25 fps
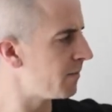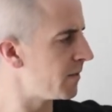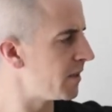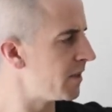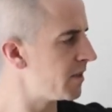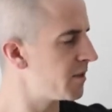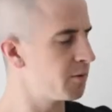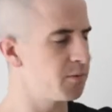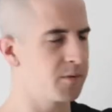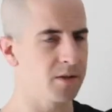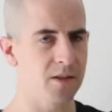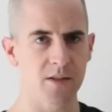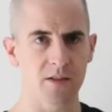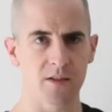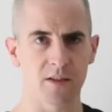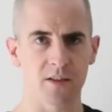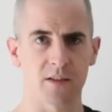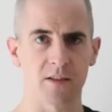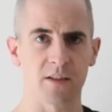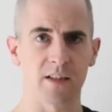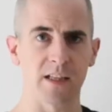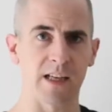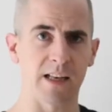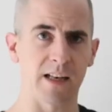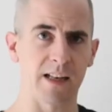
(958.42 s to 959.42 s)
you don't want to sort
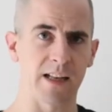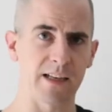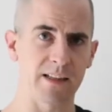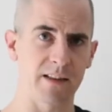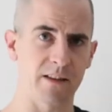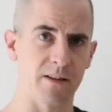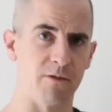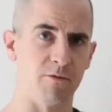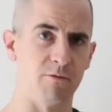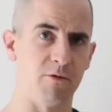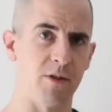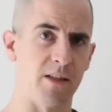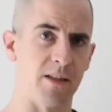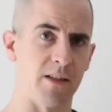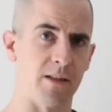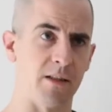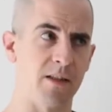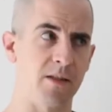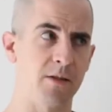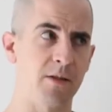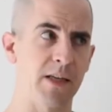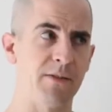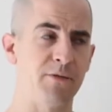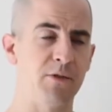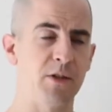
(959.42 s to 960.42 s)
of neglect the running,
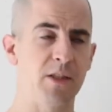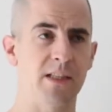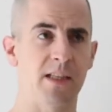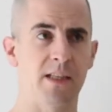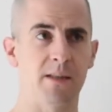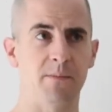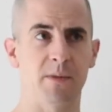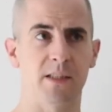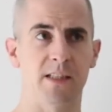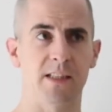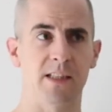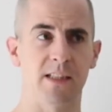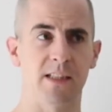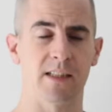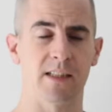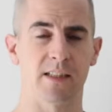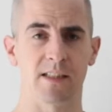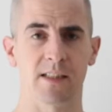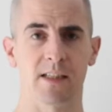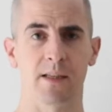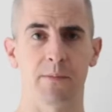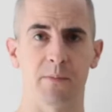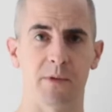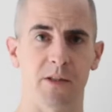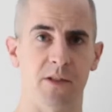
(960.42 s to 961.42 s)
because every time you a
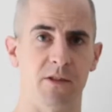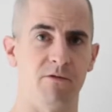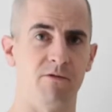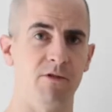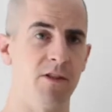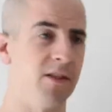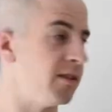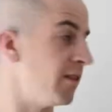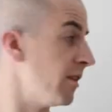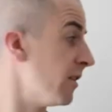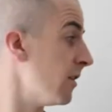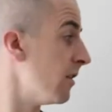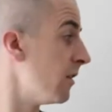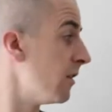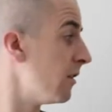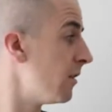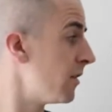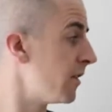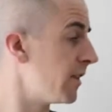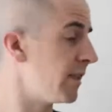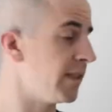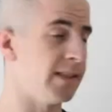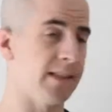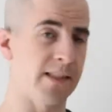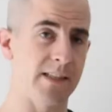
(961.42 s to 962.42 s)
step as you're running, you're
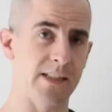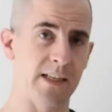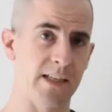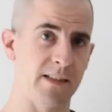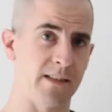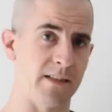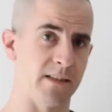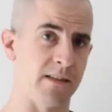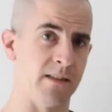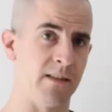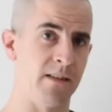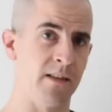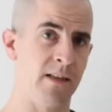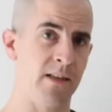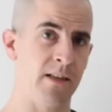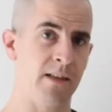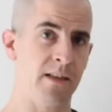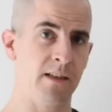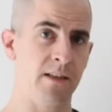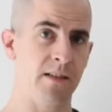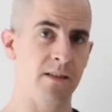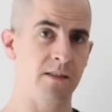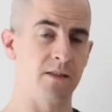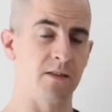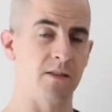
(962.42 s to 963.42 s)
loading your tendon.
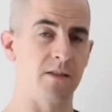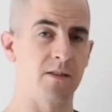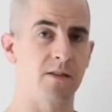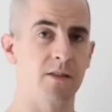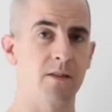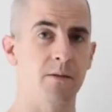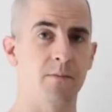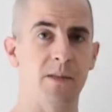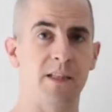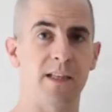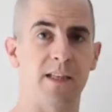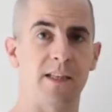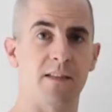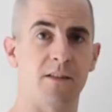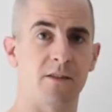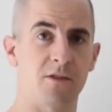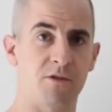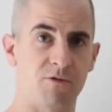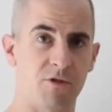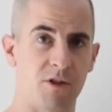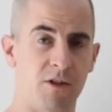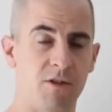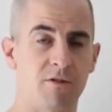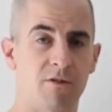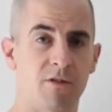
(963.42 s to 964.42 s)
So it's going to be getting
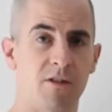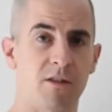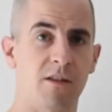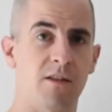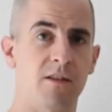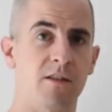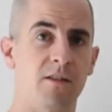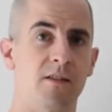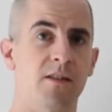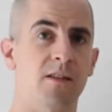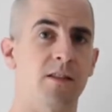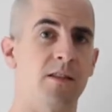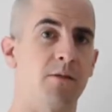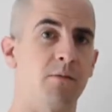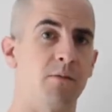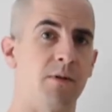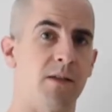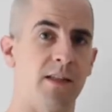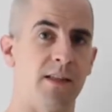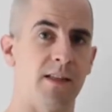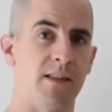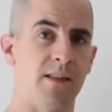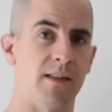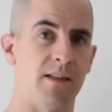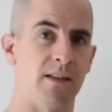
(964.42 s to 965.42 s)
stronger as long as it's
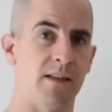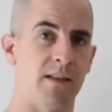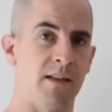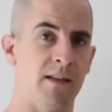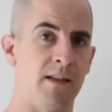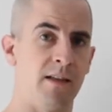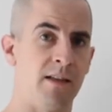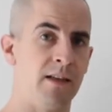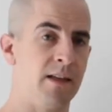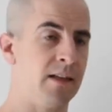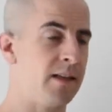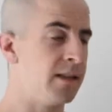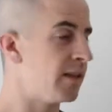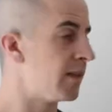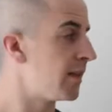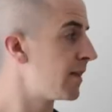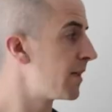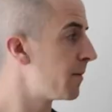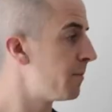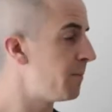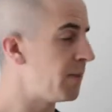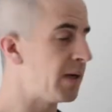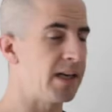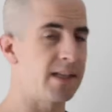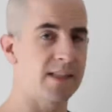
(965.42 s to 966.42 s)
within the
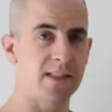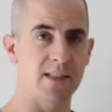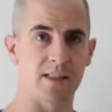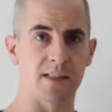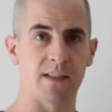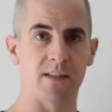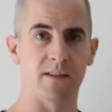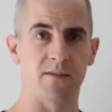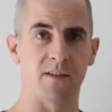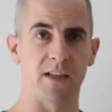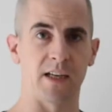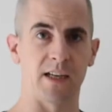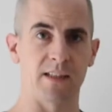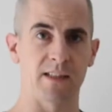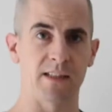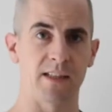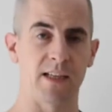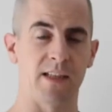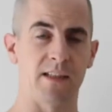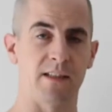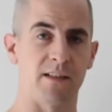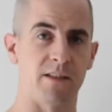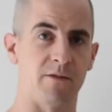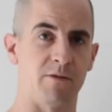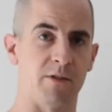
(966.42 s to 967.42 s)
capacity of that
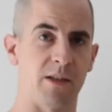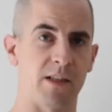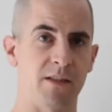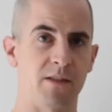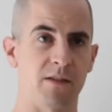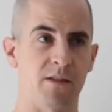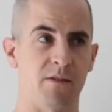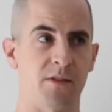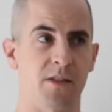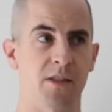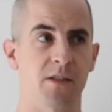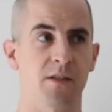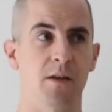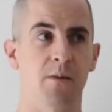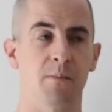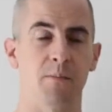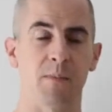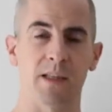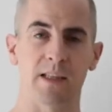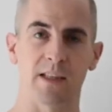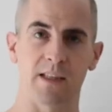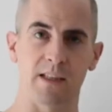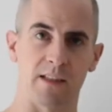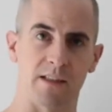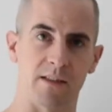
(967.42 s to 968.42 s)
tendon, right? So it's not
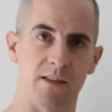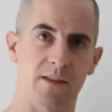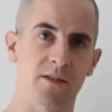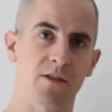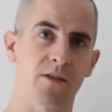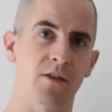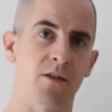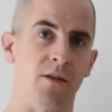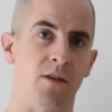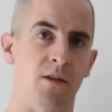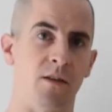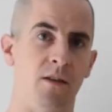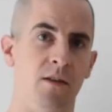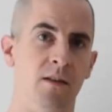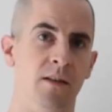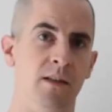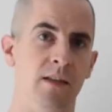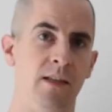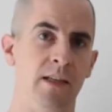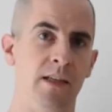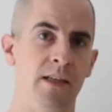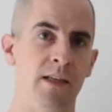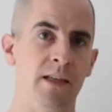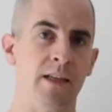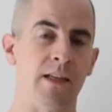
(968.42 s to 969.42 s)
making it sore,
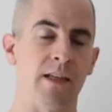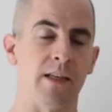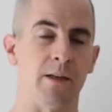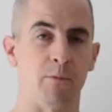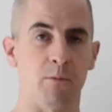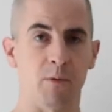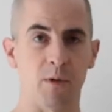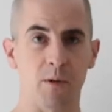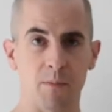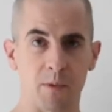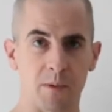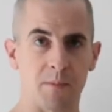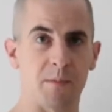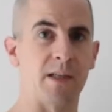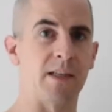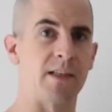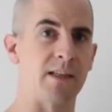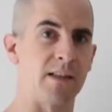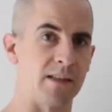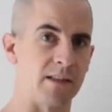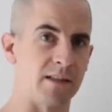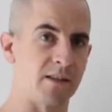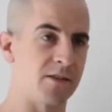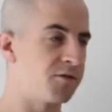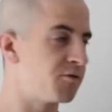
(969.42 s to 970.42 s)
it will be
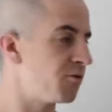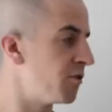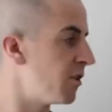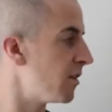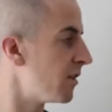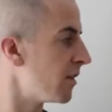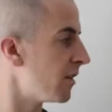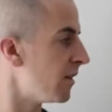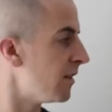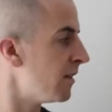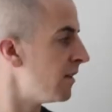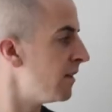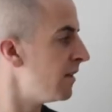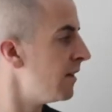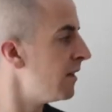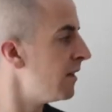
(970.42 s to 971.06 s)
making it stronger.